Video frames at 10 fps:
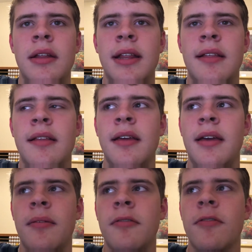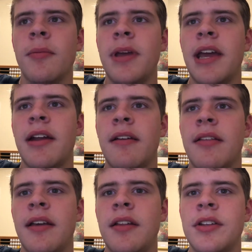let's see. For me, I'd have
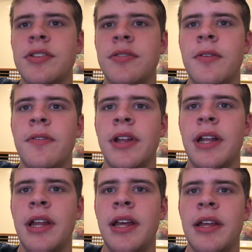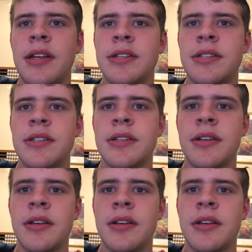to say the true villain is